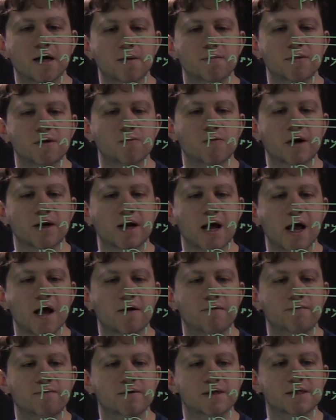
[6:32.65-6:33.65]

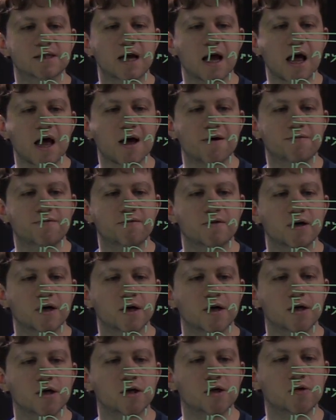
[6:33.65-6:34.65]
P1F with F
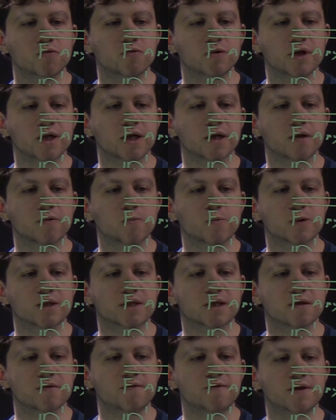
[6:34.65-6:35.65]
union with
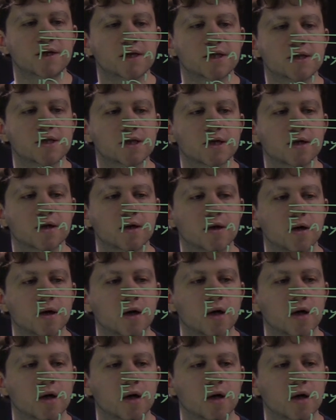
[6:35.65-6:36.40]
infinity,